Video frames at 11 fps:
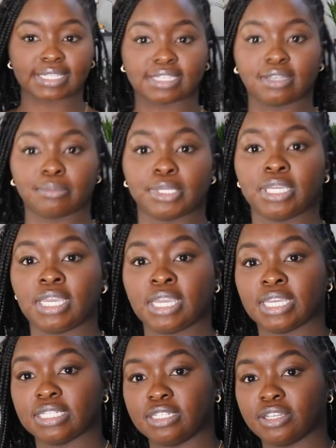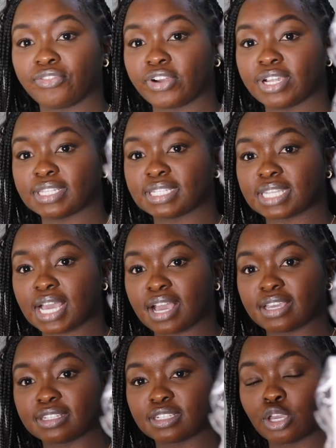some different
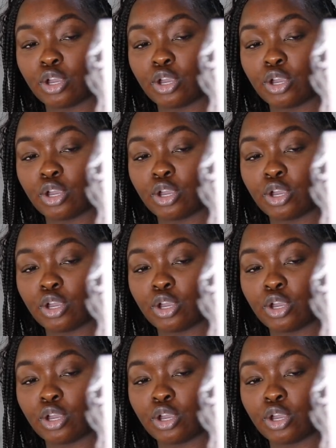size